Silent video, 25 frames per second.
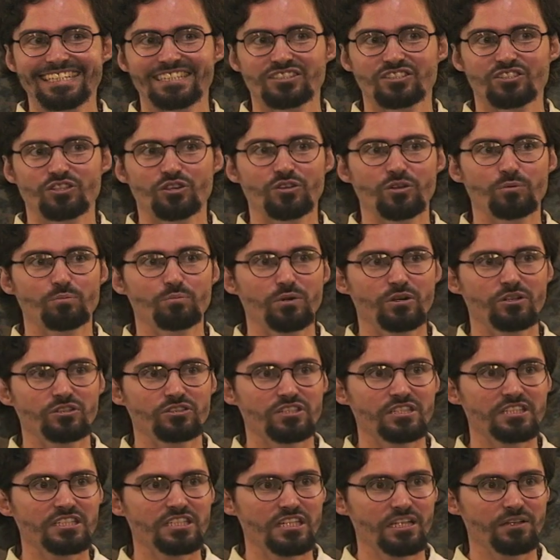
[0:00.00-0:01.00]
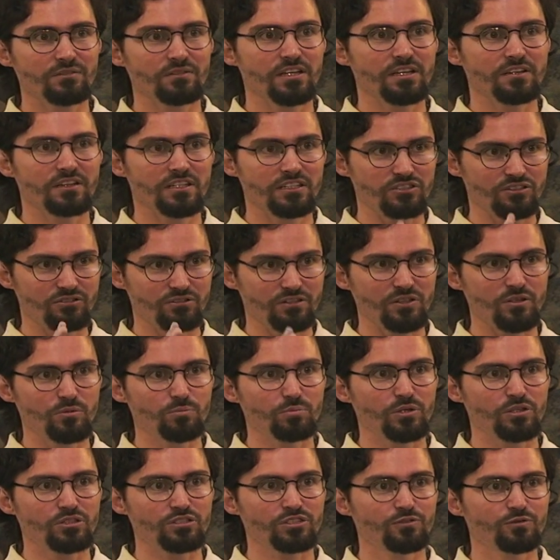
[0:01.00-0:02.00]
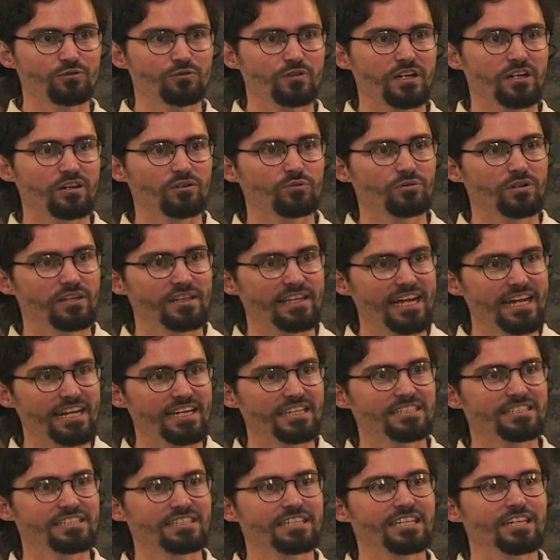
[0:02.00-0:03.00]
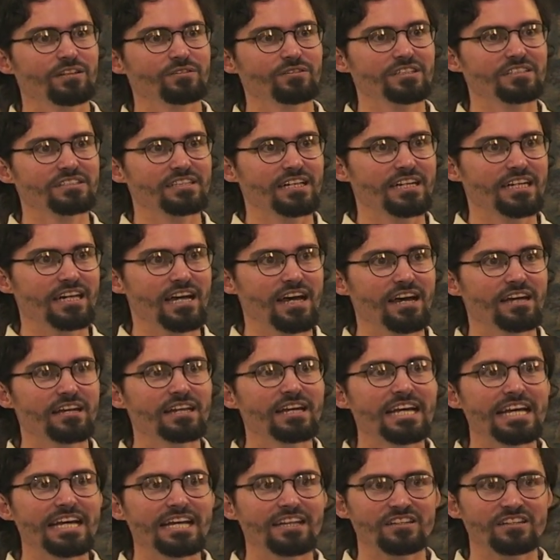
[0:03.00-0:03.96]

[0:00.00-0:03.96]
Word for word: so the person giving it, these are in the books of fiqh related to giving zakat,